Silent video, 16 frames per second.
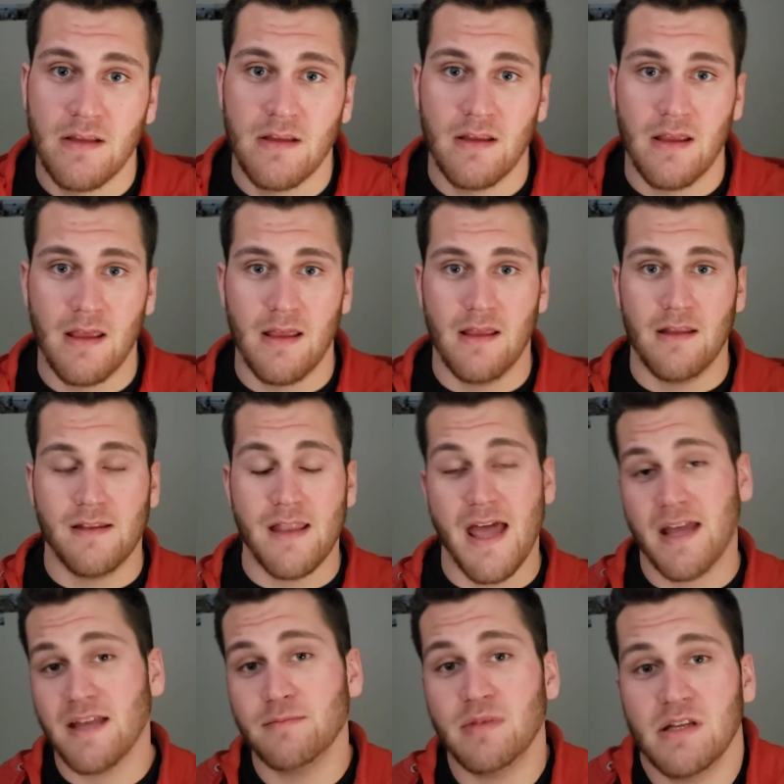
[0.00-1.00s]
and
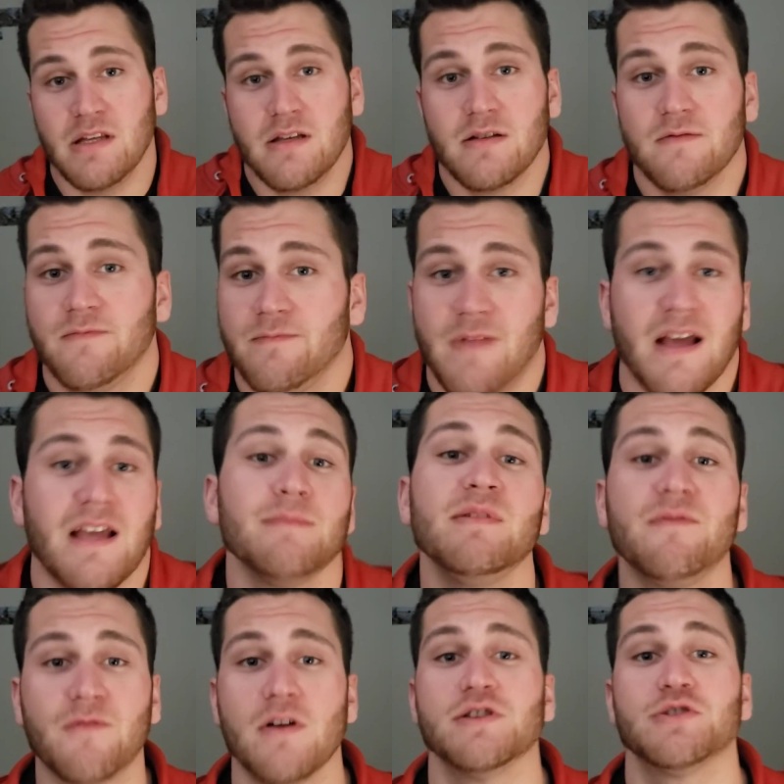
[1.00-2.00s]
that can be
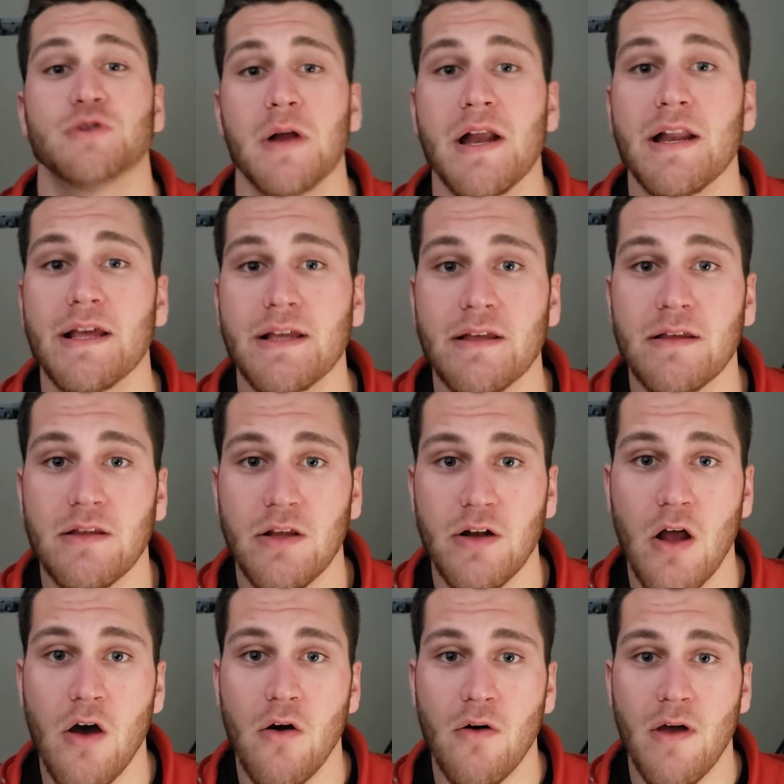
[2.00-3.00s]
frustrating,
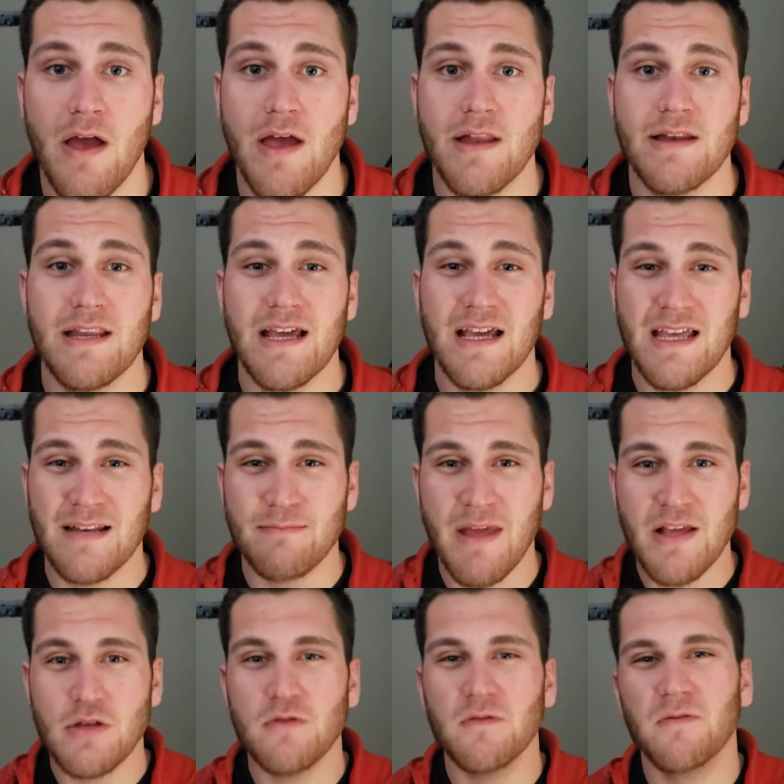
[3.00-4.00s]
and it can
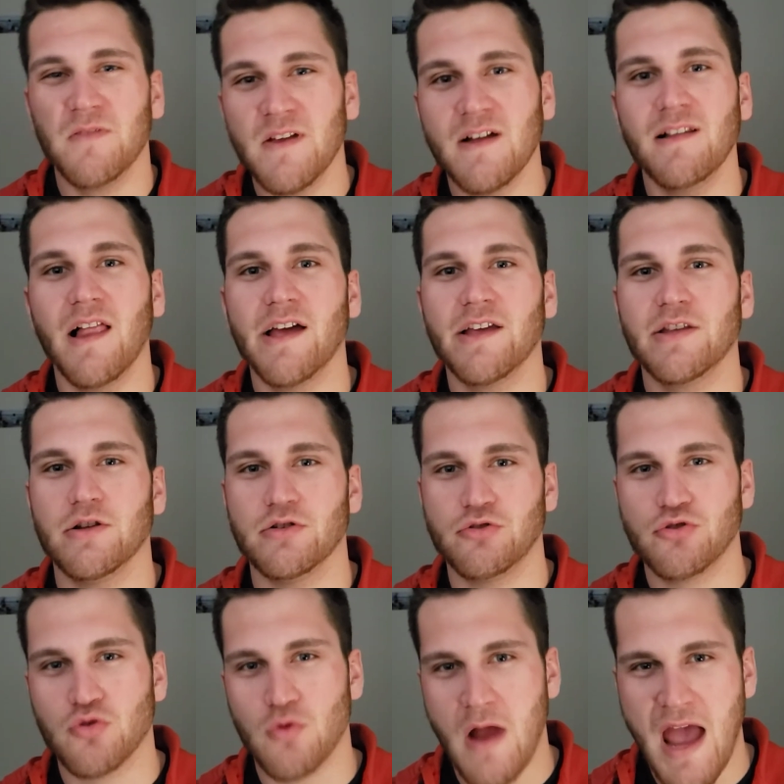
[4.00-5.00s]
make you feel like you're
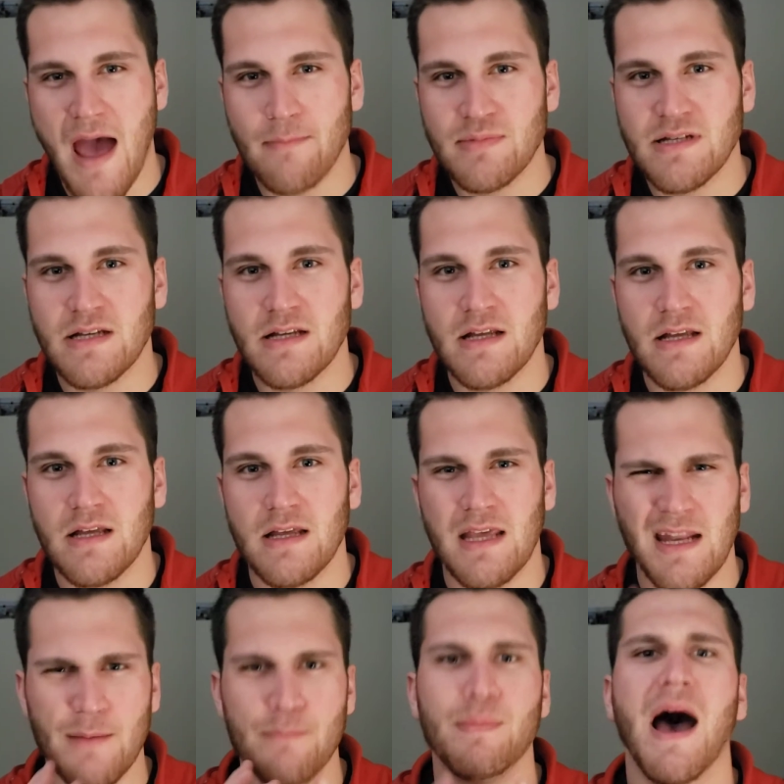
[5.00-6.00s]
trapped
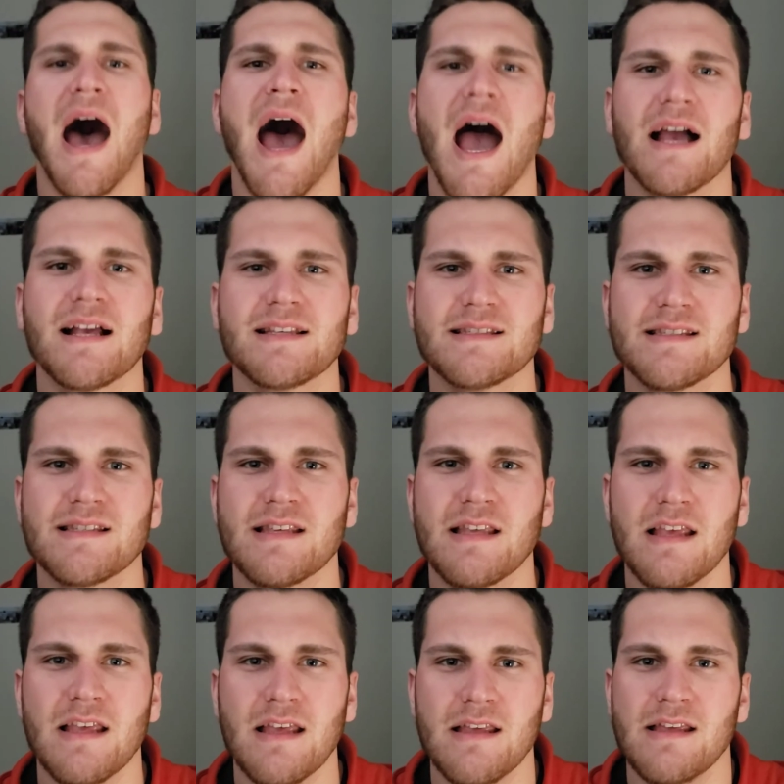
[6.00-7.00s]
in a box,
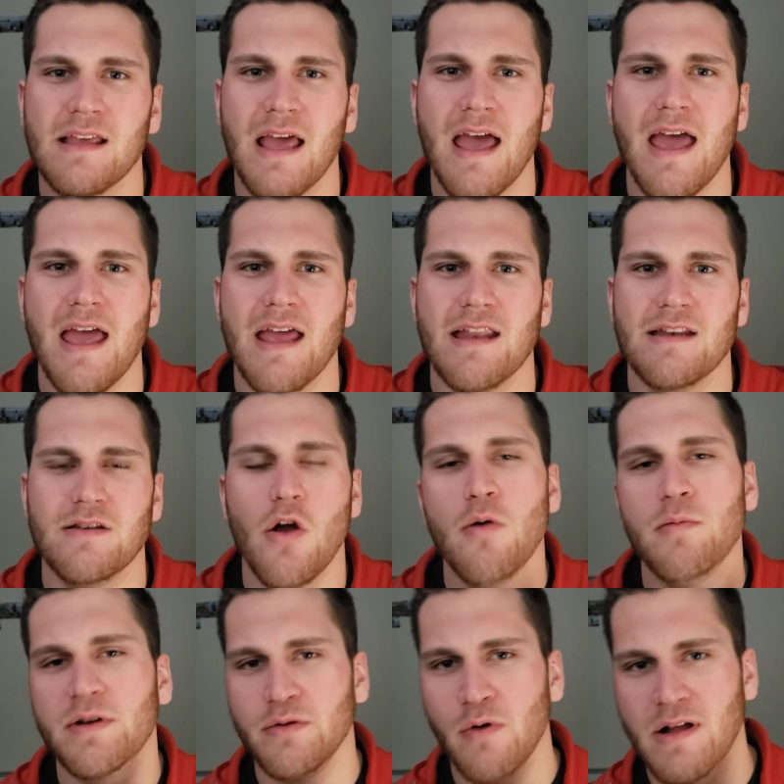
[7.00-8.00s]
and
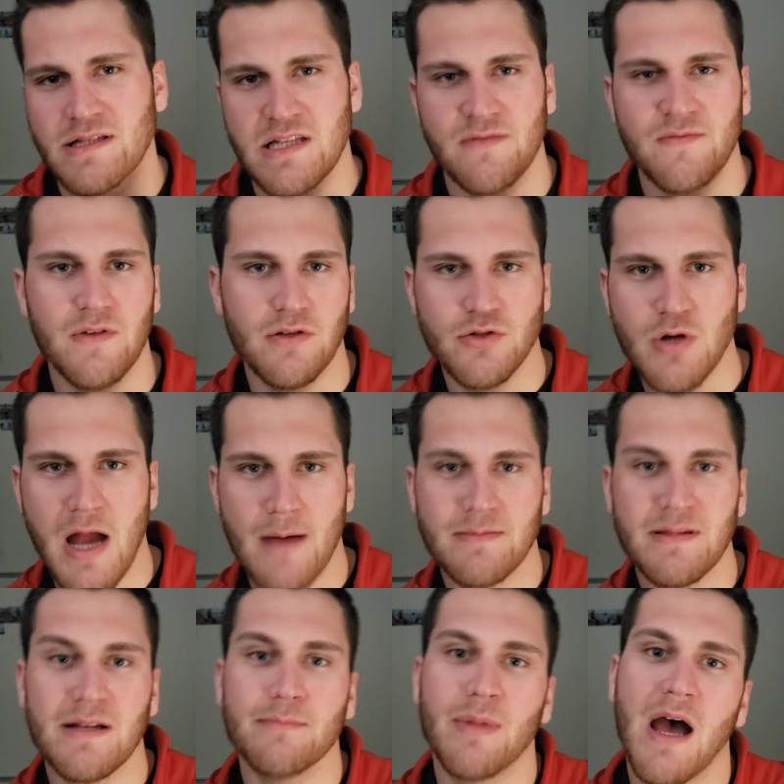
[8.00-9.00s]
nobody wants to feel
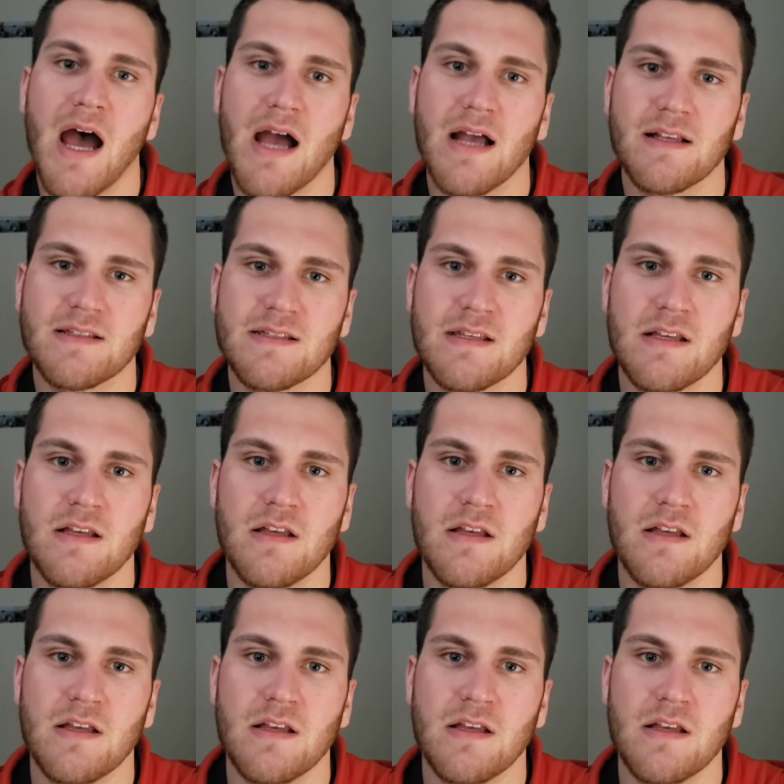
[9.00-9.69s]
trapped in a box.